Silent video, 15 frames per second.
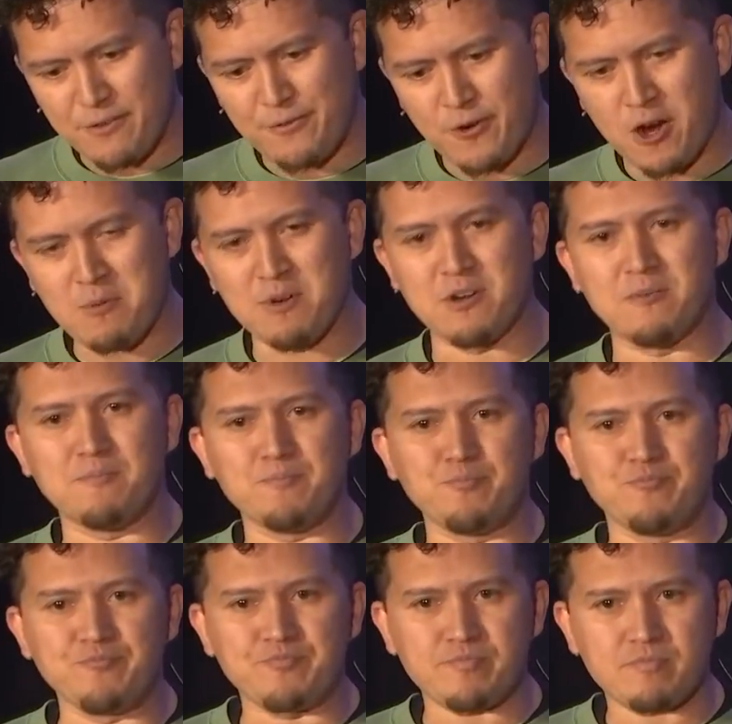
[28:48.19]
farmer
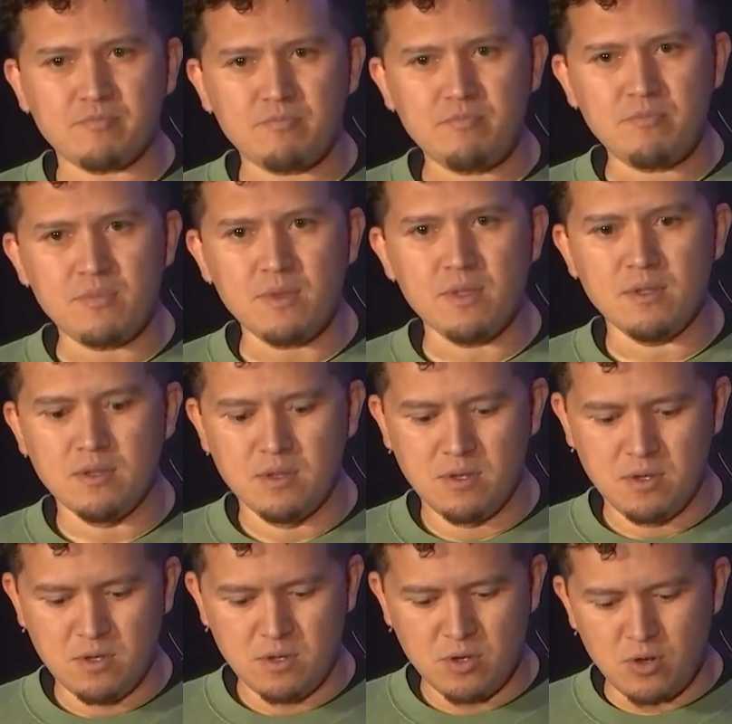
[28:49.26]

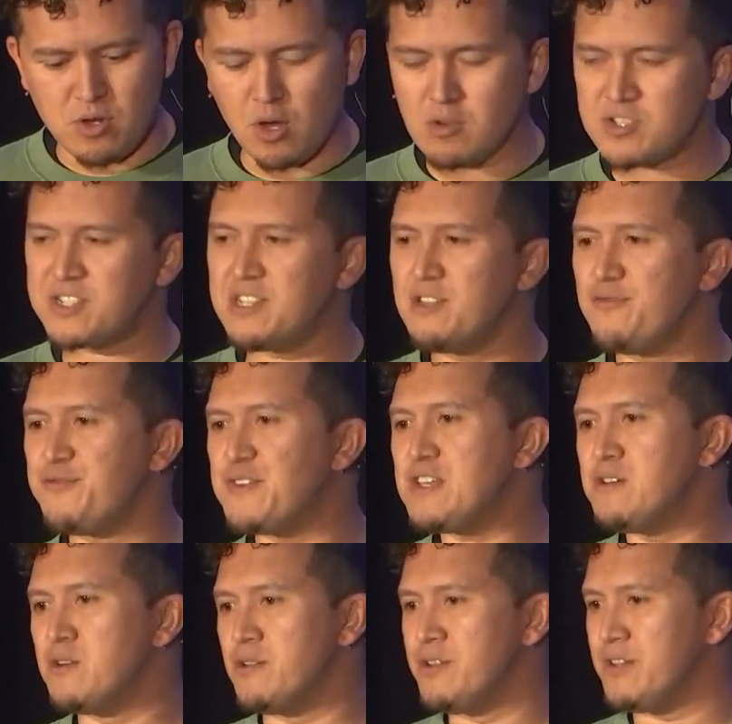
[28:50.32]
who goes to the
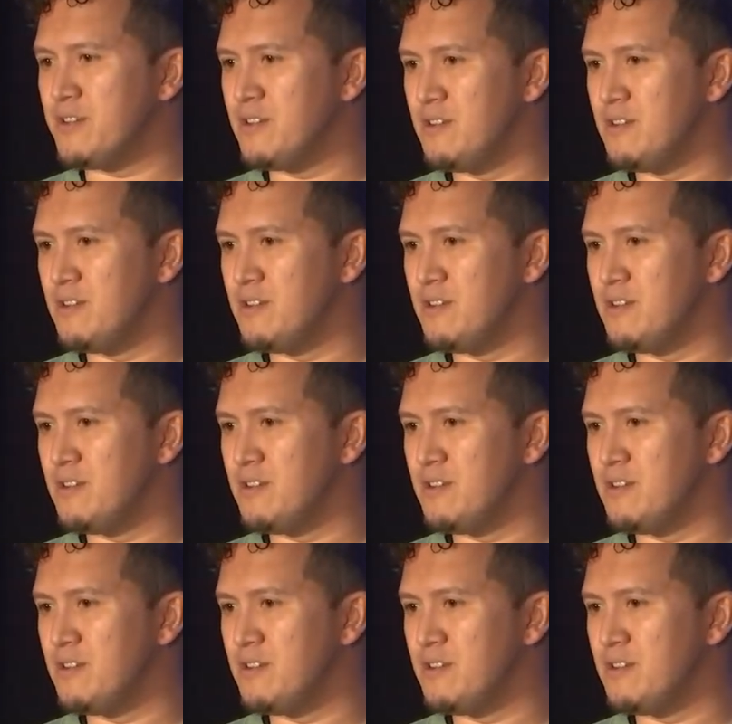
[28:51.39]
field,